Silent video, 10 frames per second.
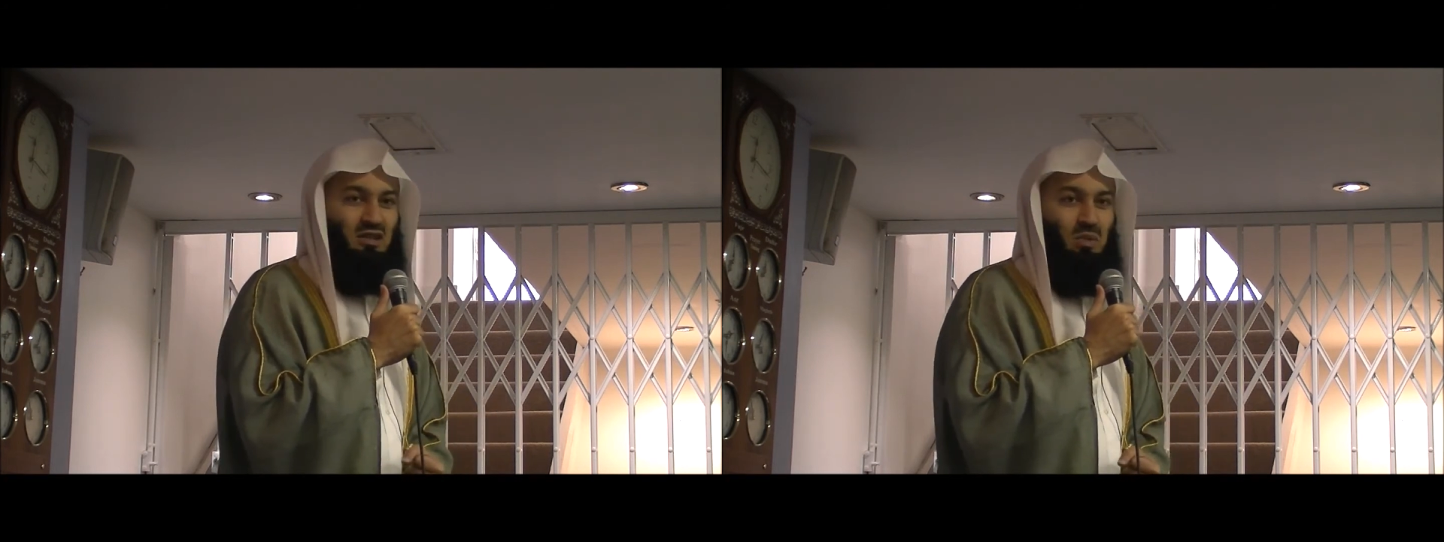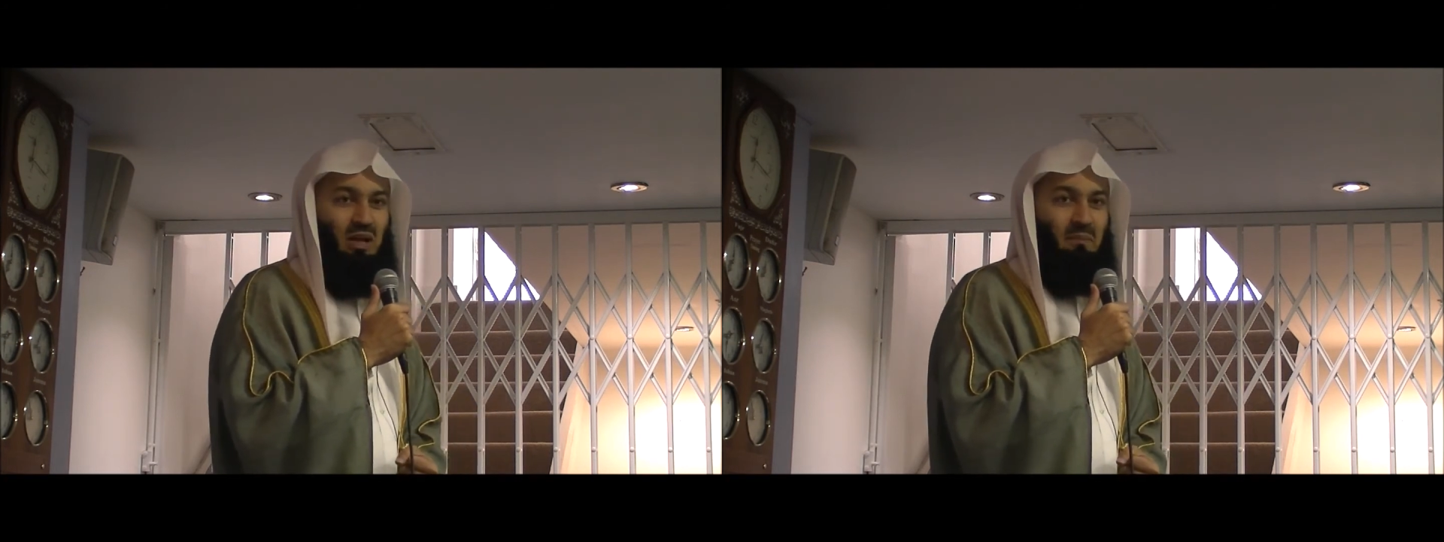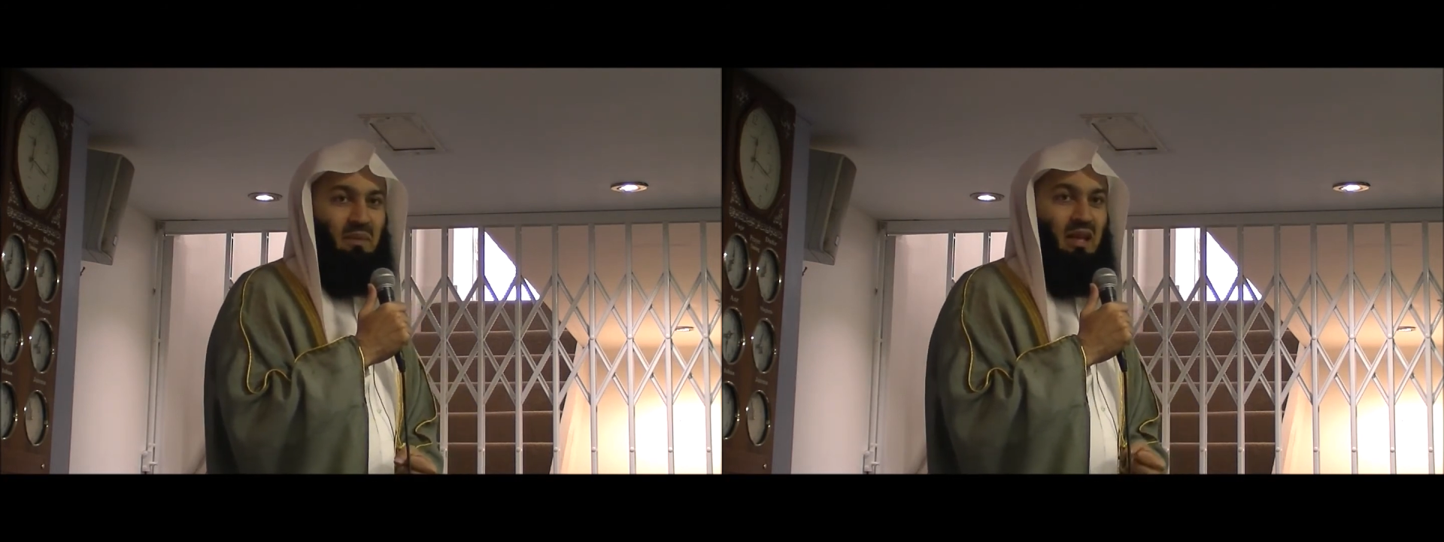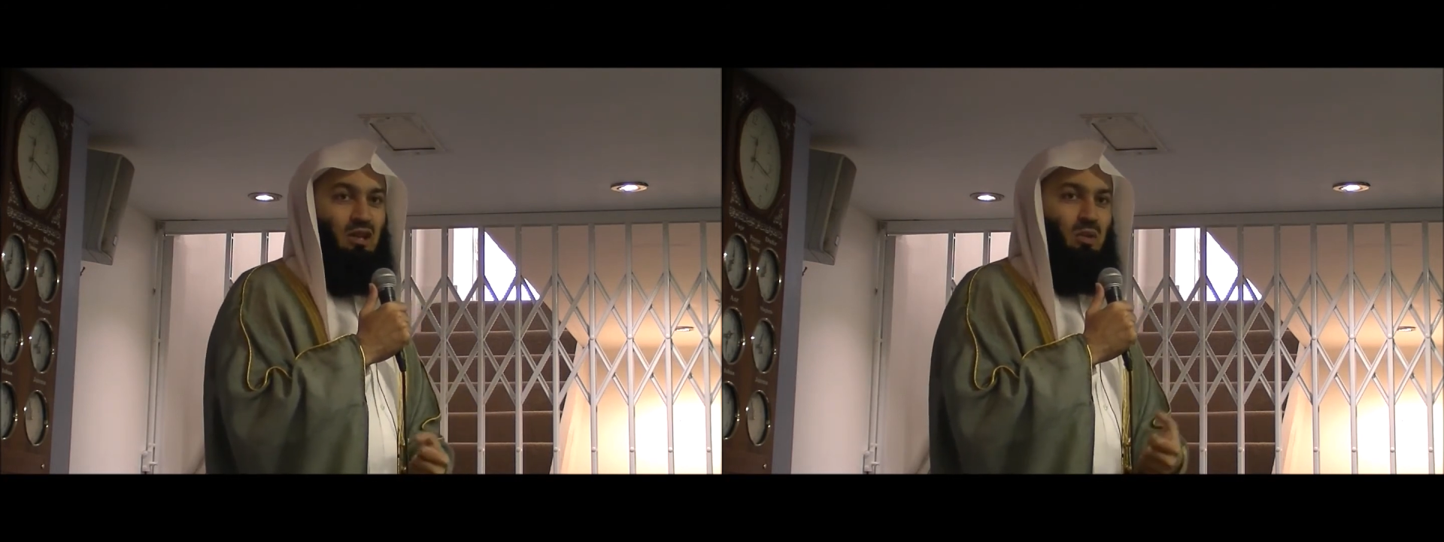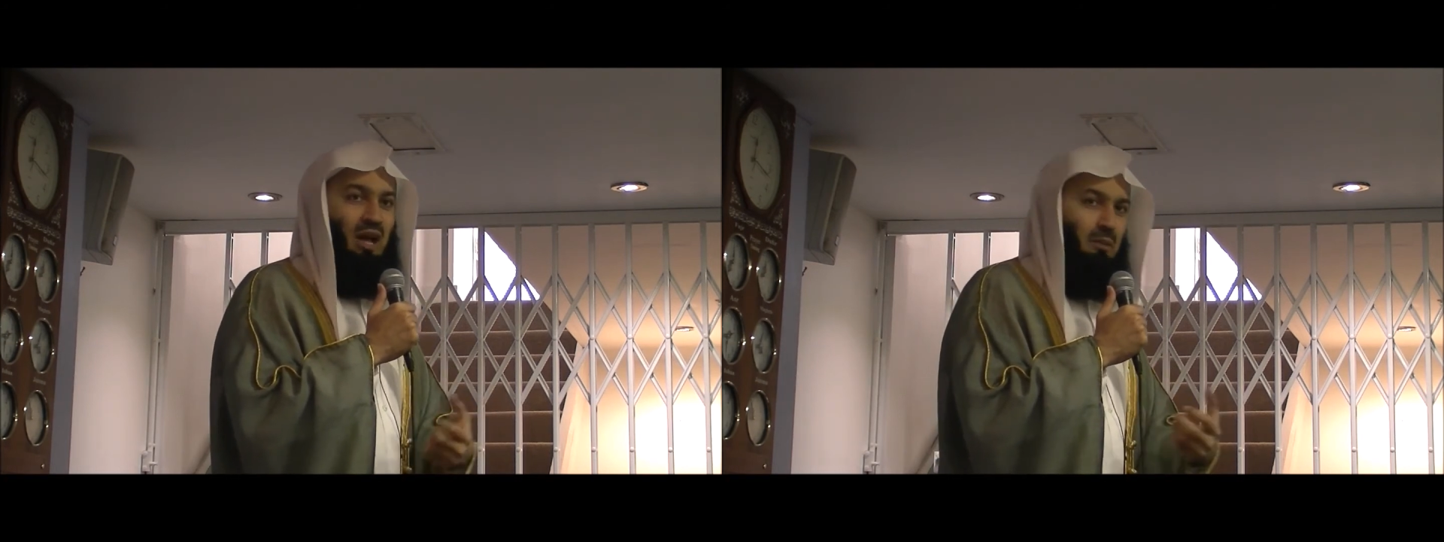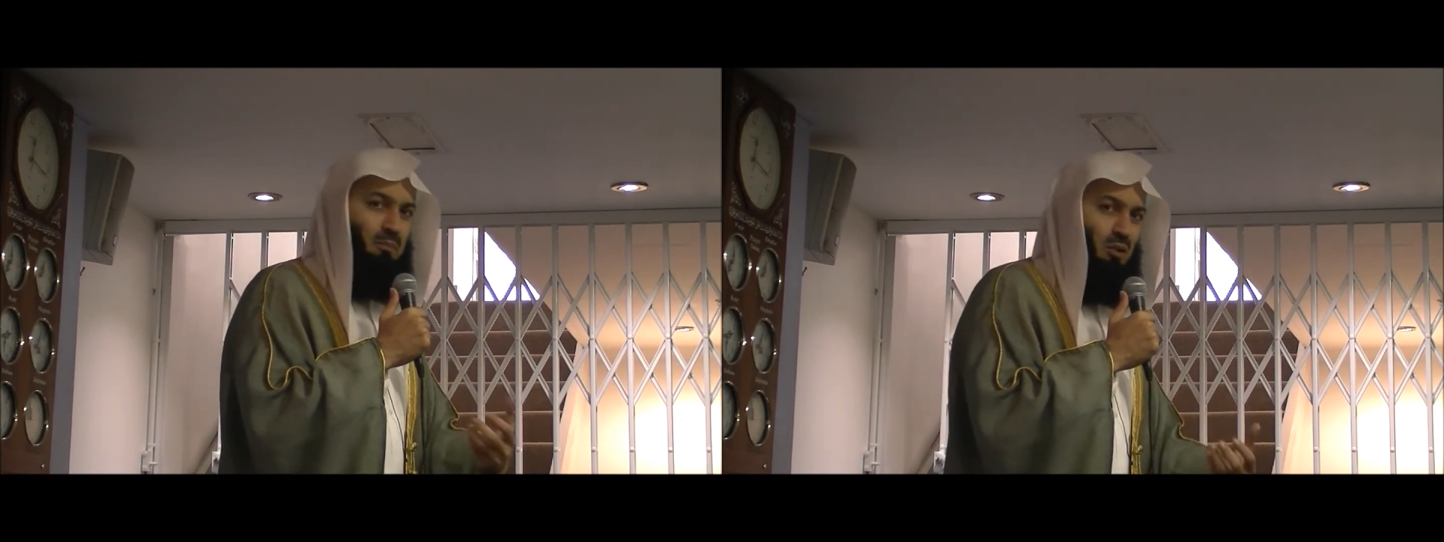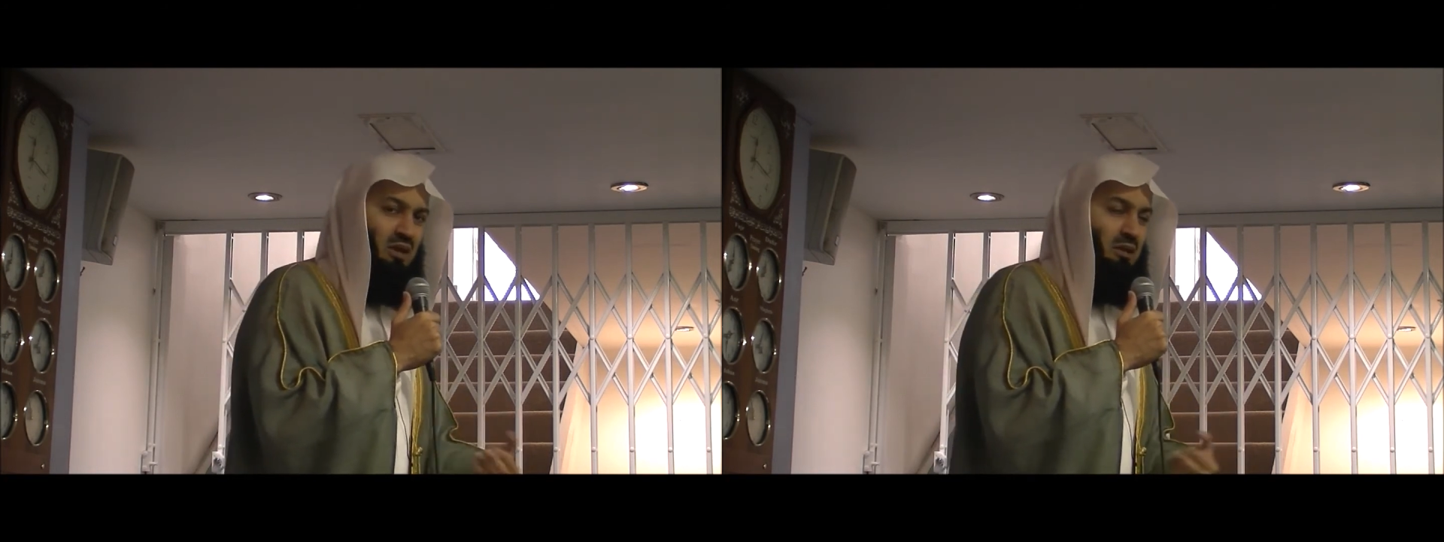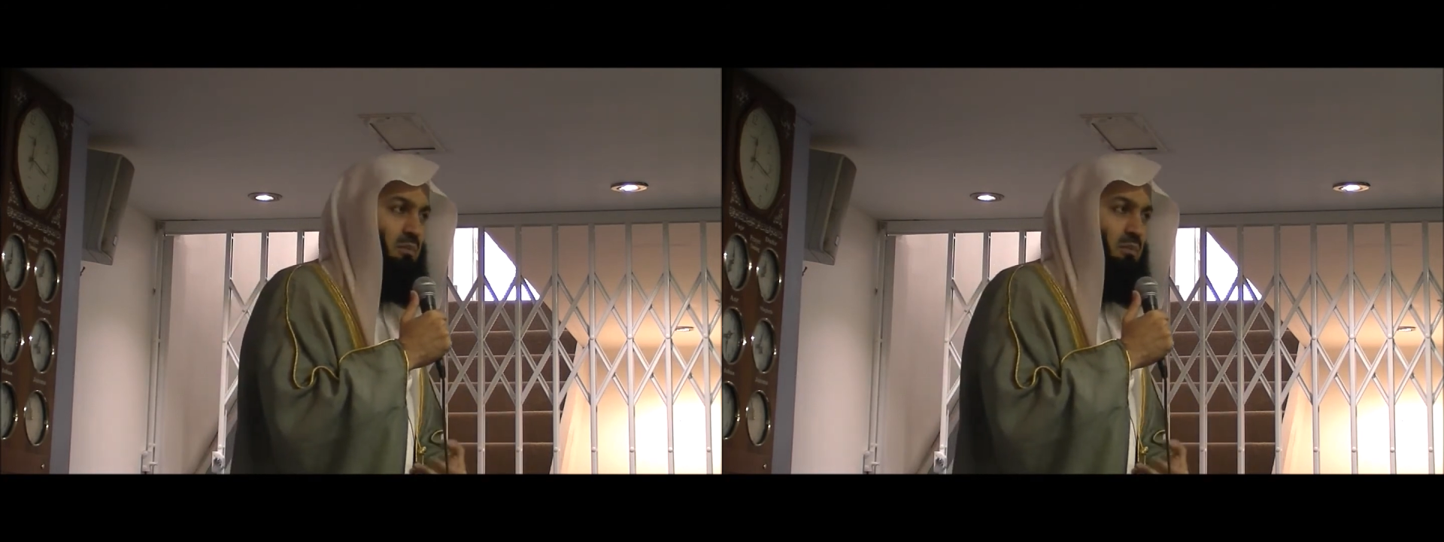as well. You help your little